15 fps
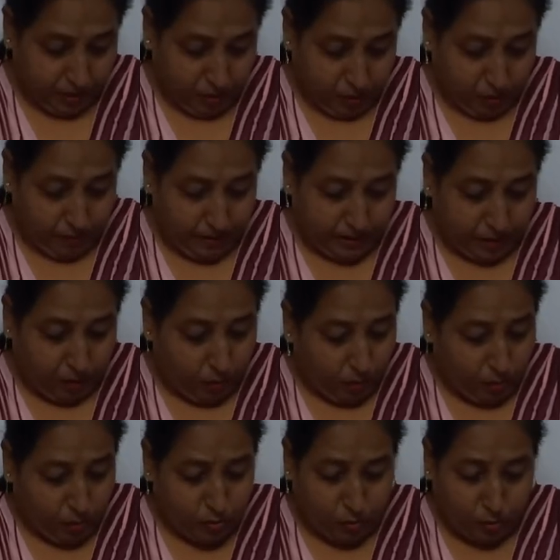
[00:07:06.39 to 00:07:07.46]
Omega, oh
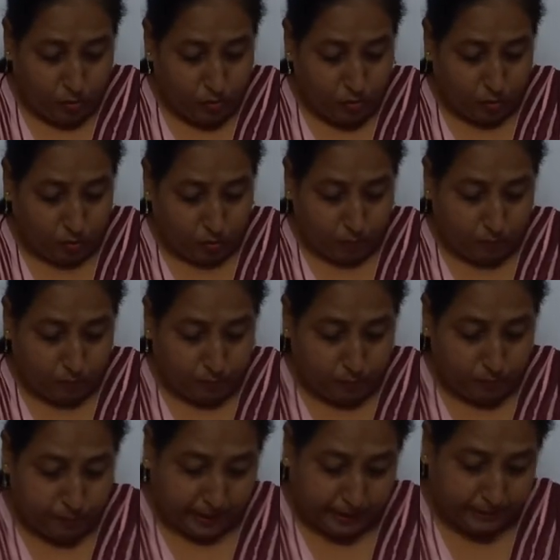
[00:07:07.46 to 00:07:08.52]
no,
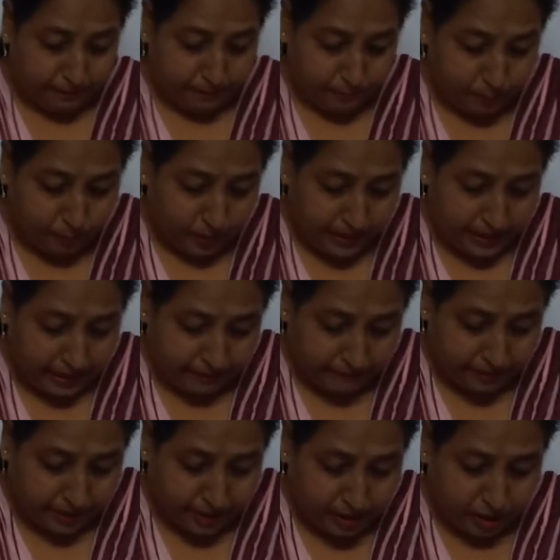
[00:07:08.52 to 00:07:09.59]
but poor
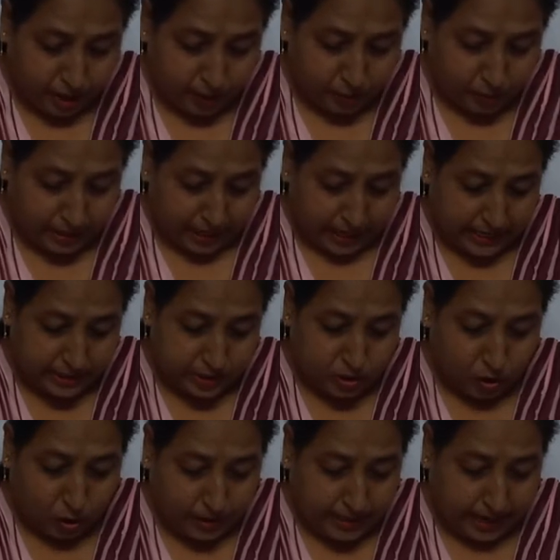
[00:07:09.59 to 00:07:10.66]
Lieutenant Iota has
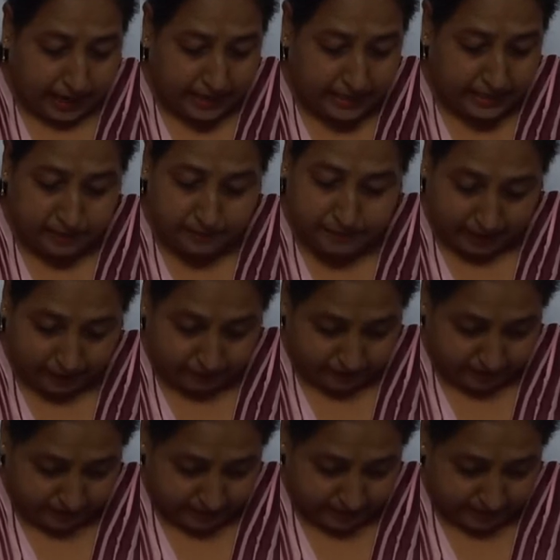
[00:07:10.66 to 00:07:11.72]
not had her
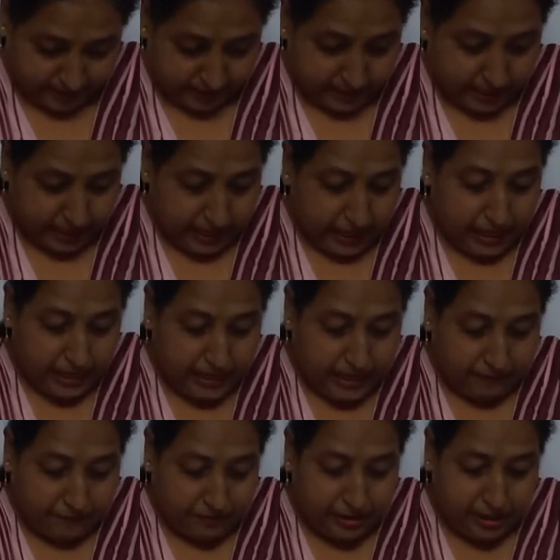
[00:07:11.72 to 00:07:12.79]
breakfast.
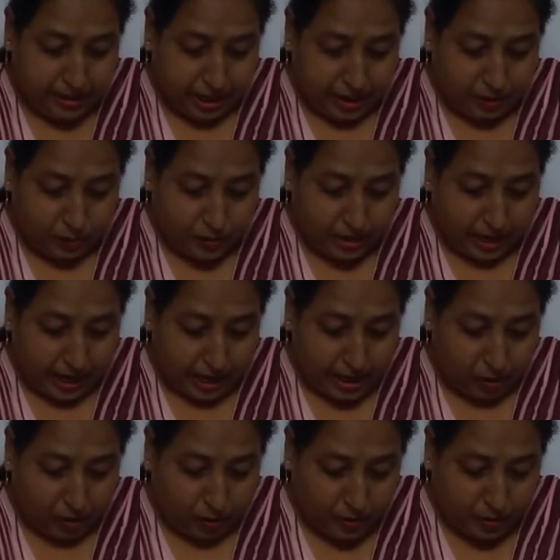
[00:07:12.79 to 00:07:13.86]
Lieutenant Iota, I
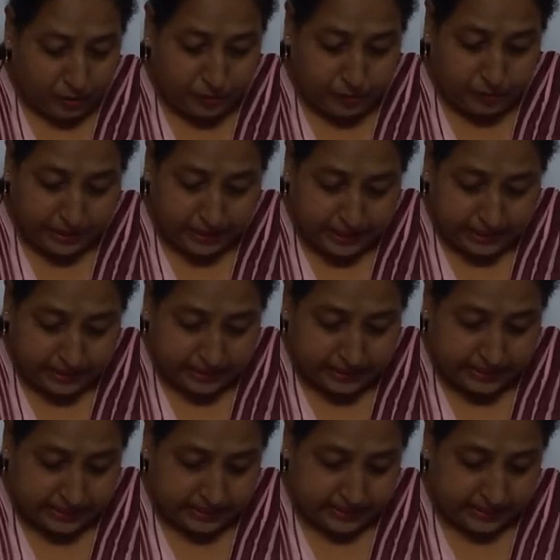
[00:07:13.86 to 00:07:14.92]
order you to eat
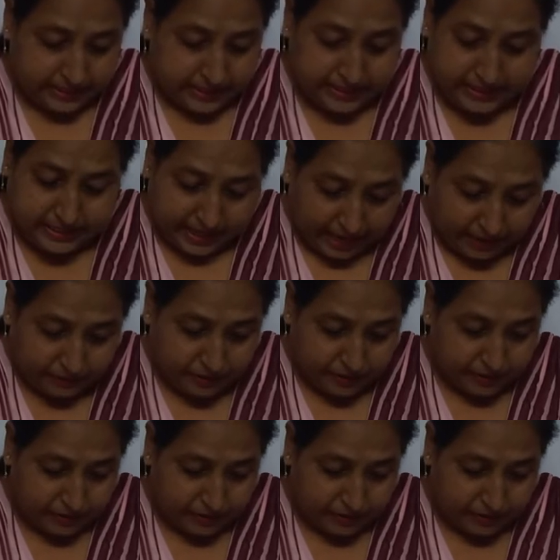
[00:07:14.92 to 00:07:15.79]
this sandwich.